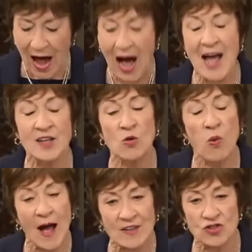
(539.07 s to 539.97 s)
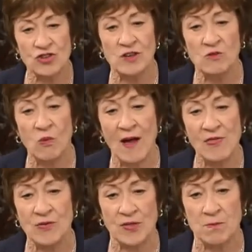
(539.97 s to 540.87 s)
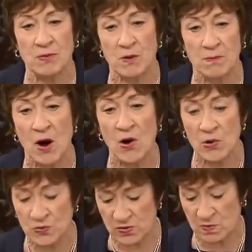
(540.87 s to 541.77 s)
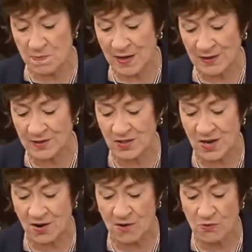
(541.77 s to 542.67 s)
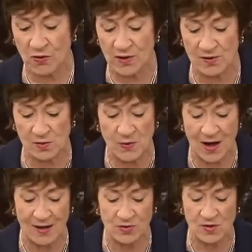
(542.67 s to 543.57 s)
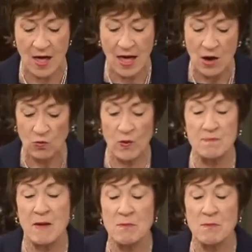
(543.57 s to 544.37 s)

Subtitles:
I question whether the proposed military response would be